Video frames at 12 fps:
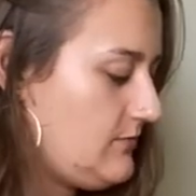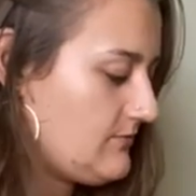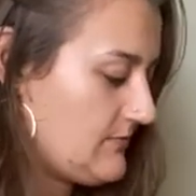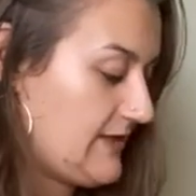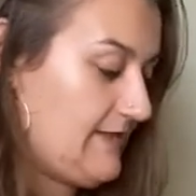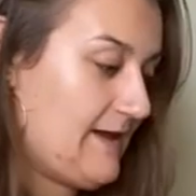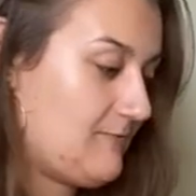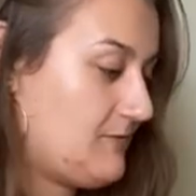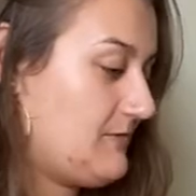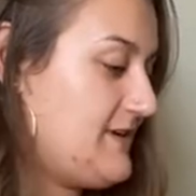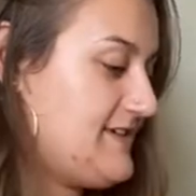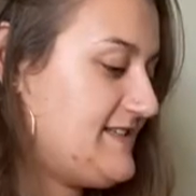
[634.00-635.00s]
And that one
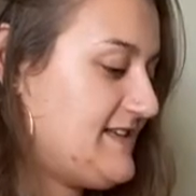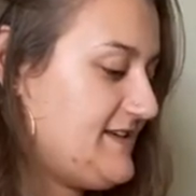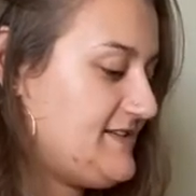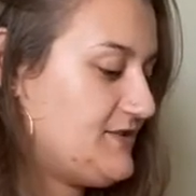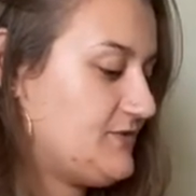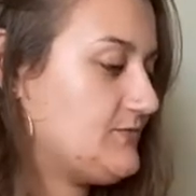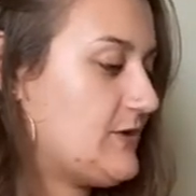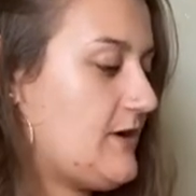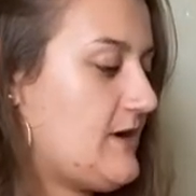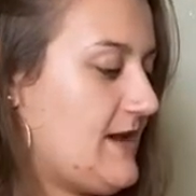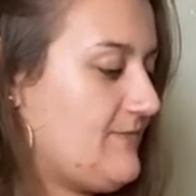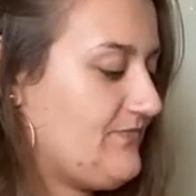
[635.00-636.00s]
wanted to stay too. All
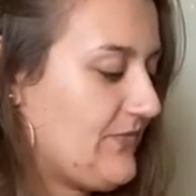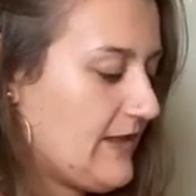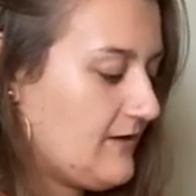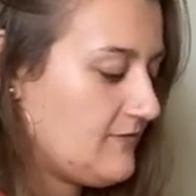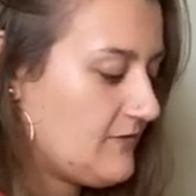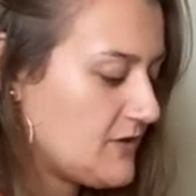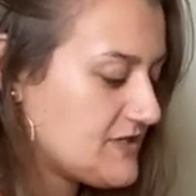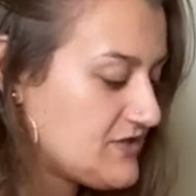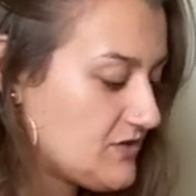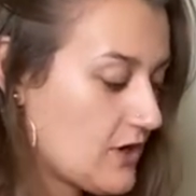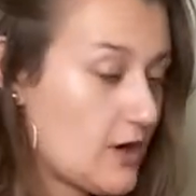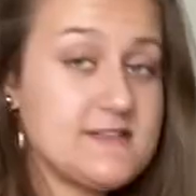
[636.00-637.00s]
right. First
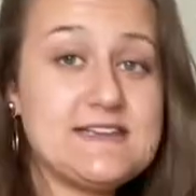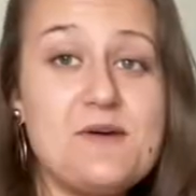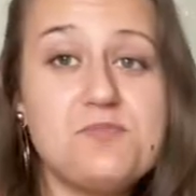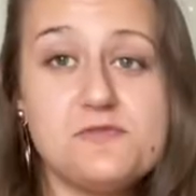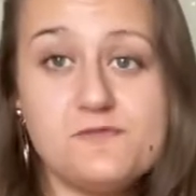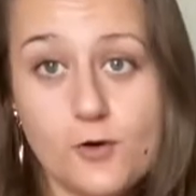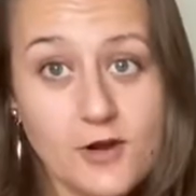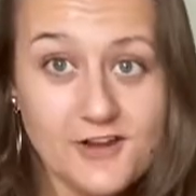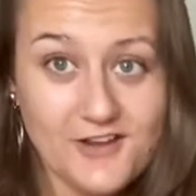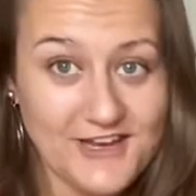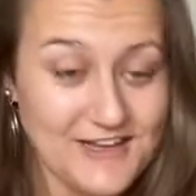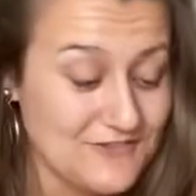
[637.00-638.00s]
two cards out before I
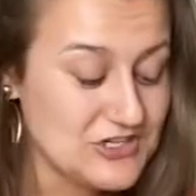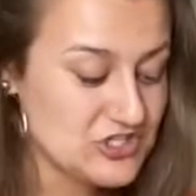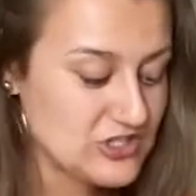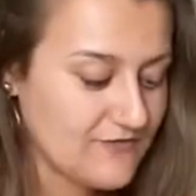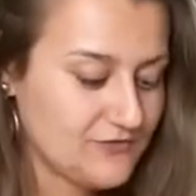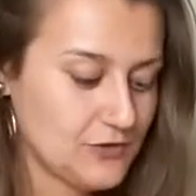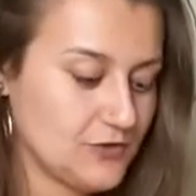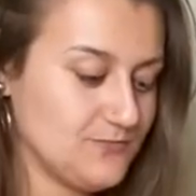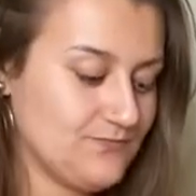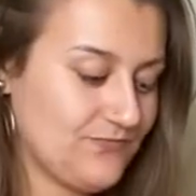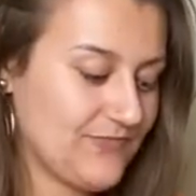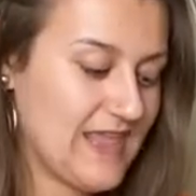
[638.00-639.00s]
could even shuffle,
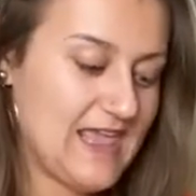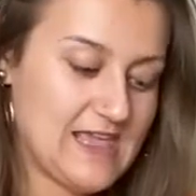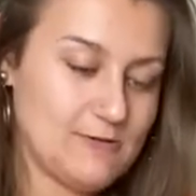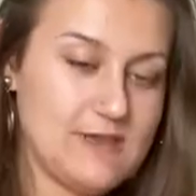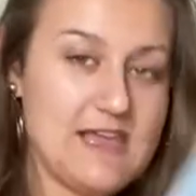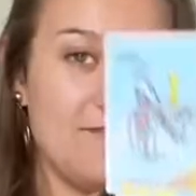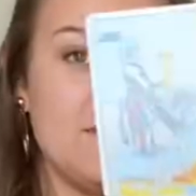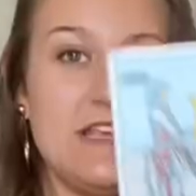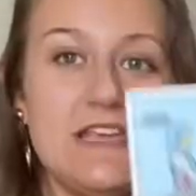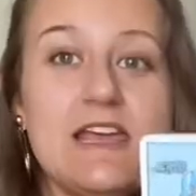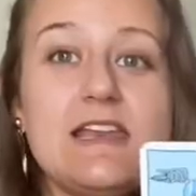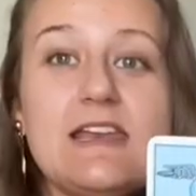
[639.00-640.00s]
we have
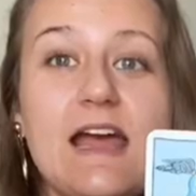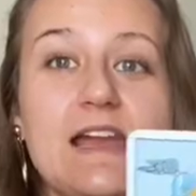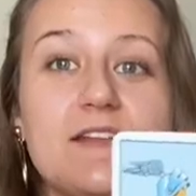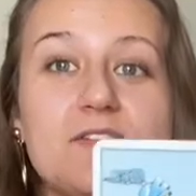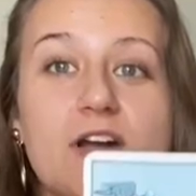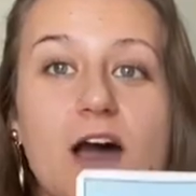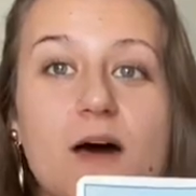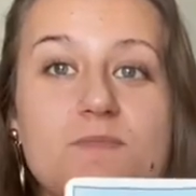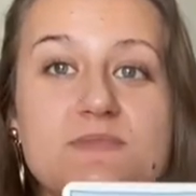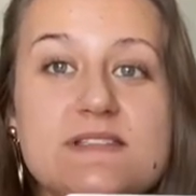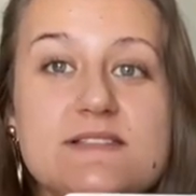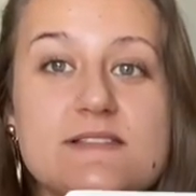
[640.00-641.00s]
the Knight of
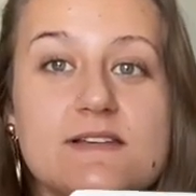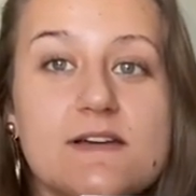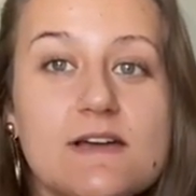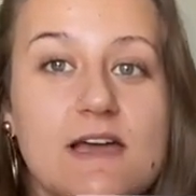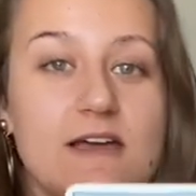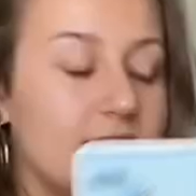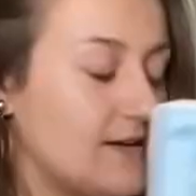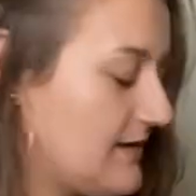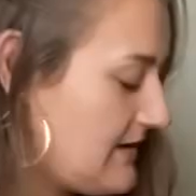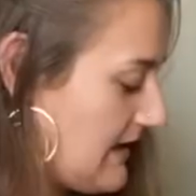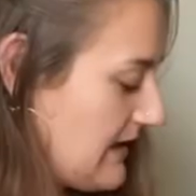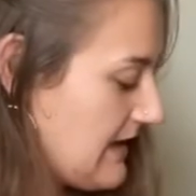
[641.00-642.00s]
Cups
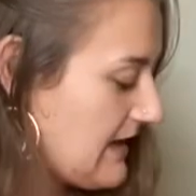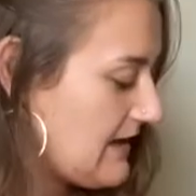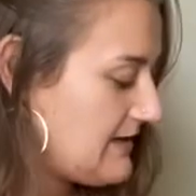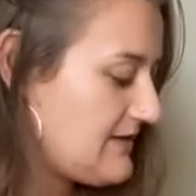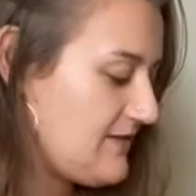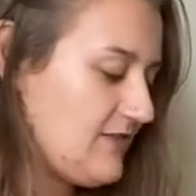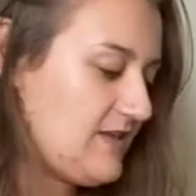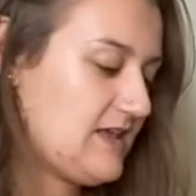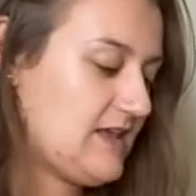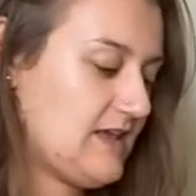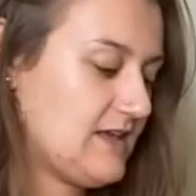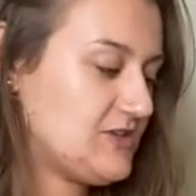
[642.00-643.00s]
and
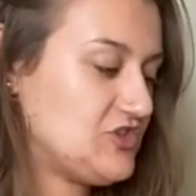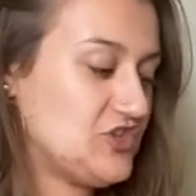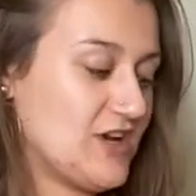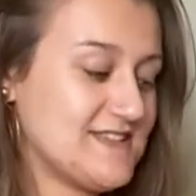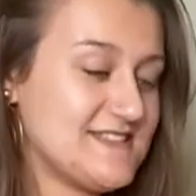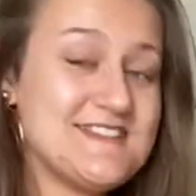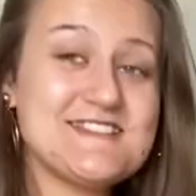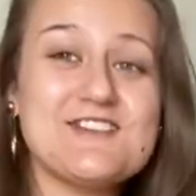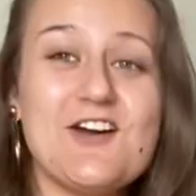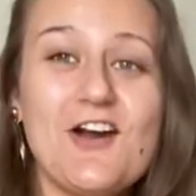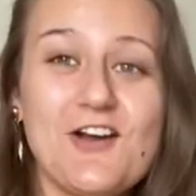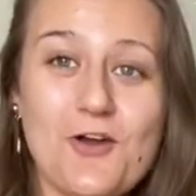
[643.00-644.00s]
the Justice
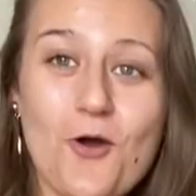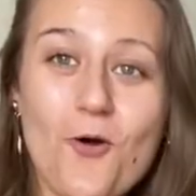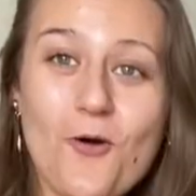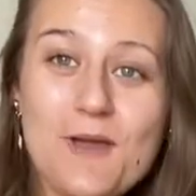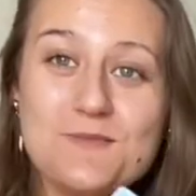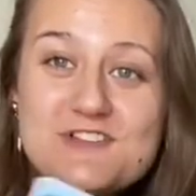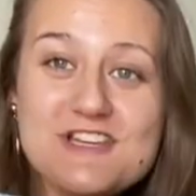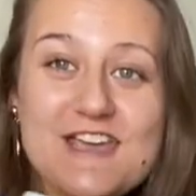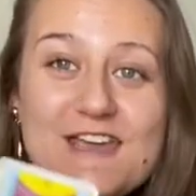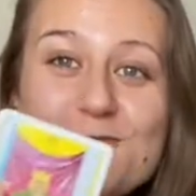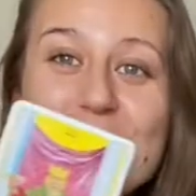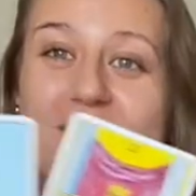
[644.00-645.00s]
card.
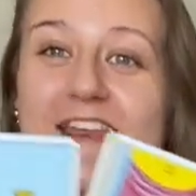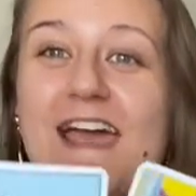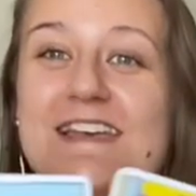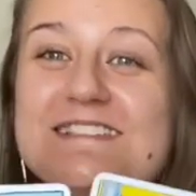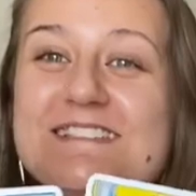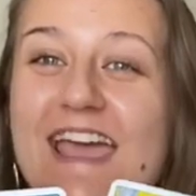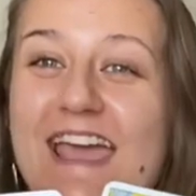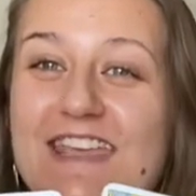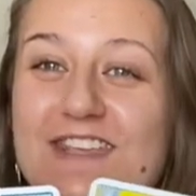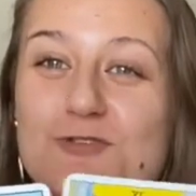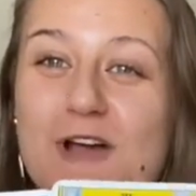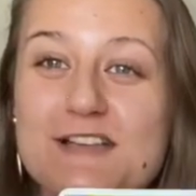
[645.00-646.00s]
OMG, what did I say?
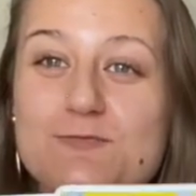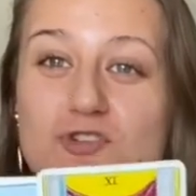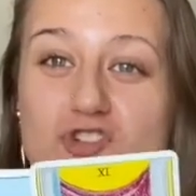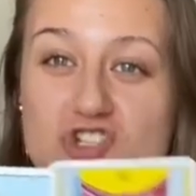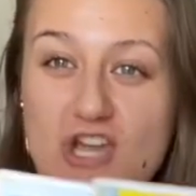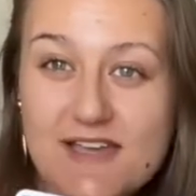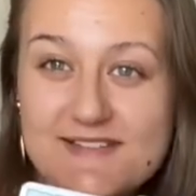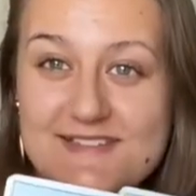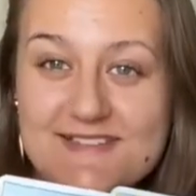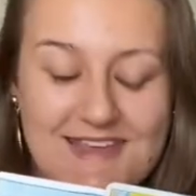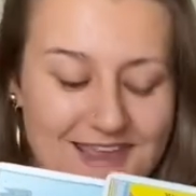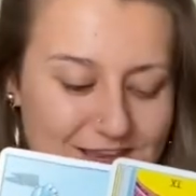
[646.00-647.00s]
You guys were
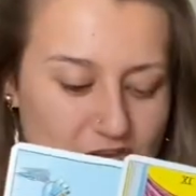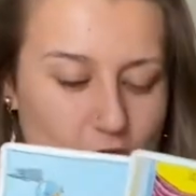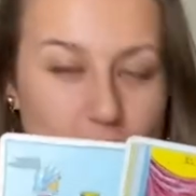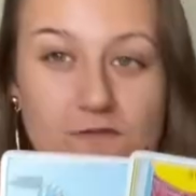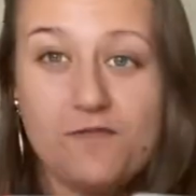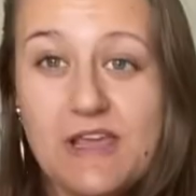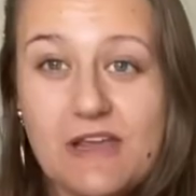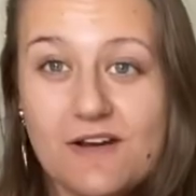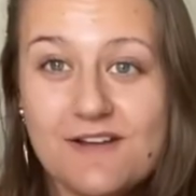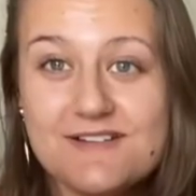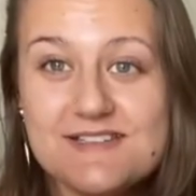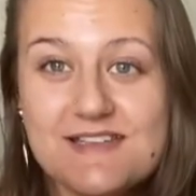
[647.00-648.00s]
just in your
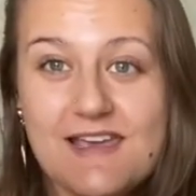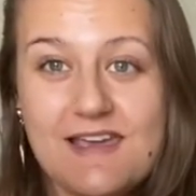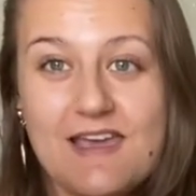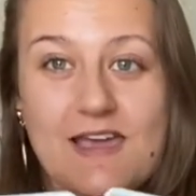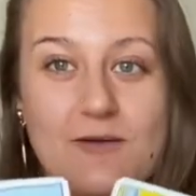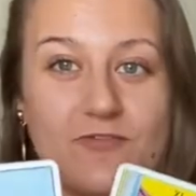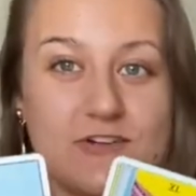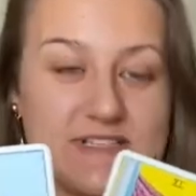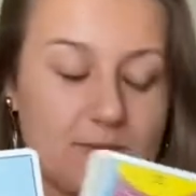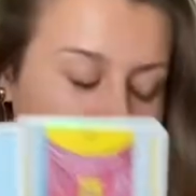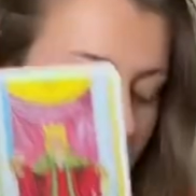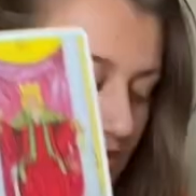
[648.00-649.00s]
fears. For some of you